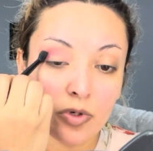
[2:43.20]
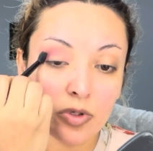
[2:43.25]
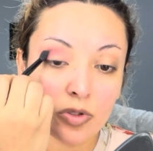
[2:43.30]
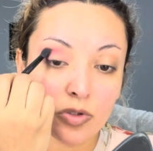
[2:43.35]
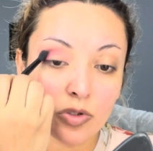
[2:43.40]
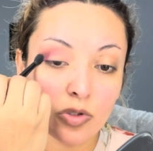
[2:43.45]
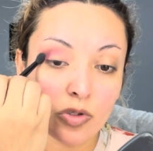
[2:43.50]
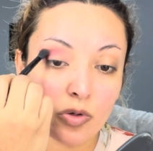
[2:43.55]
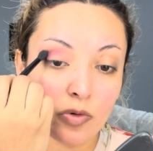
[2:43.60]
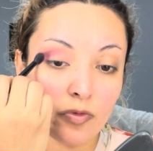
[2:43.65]

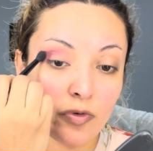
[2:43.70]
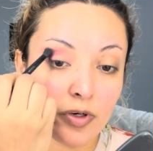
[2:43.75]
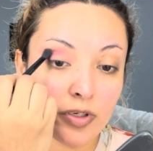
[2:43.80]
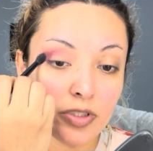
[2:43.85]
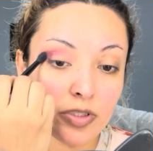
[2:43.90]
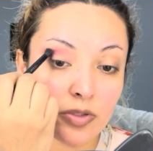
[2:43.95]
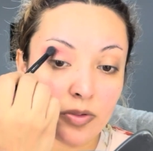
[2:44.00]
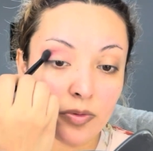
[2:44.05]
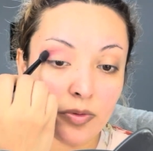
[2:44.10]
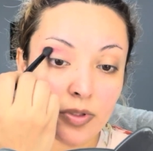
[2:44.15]
So far,
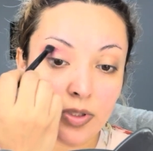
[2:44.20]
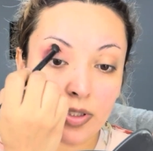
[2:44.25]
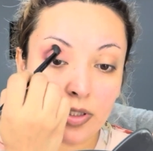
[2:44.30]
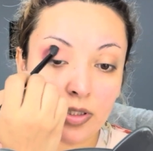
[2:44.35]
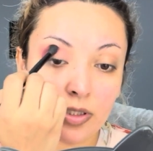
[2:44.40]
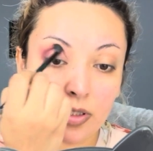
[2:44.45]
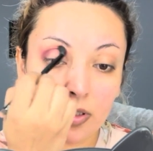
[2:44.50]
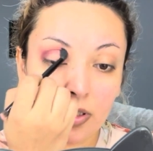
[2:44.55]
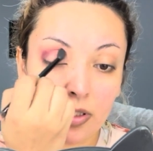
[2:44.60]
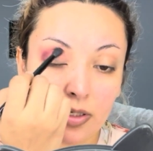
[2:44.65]
so good.
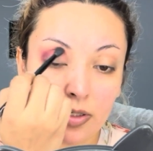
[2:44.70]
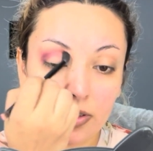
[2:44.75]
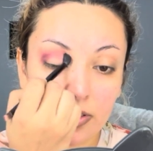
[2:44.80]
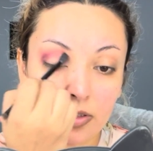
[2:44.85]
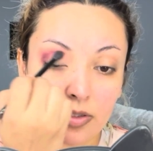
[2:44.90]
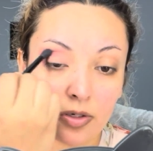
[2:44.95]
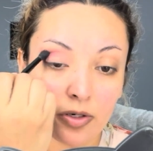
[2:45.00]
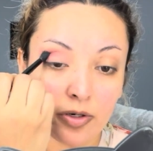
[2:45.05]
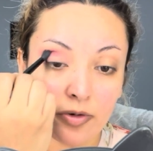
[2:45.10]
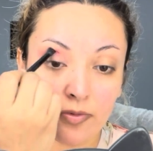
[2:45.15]
The colors
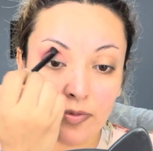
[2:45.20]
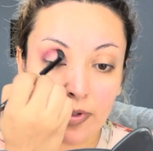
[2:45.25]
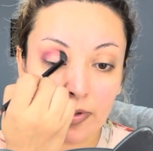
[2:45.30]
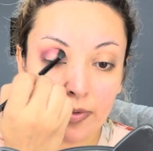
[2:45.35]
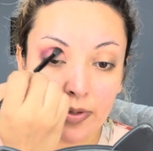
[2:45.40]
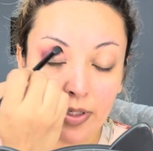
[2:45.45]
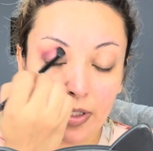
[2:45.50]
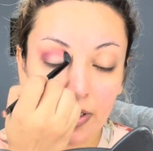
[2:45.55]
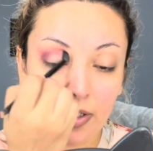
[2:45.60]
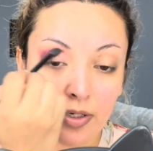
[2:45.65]
are
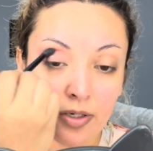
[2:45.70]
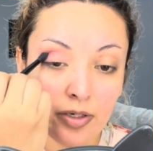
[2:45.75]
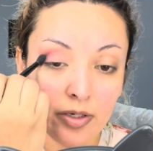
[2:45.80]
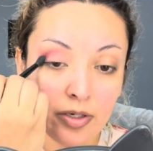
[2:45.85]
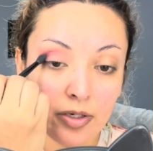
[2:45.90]
very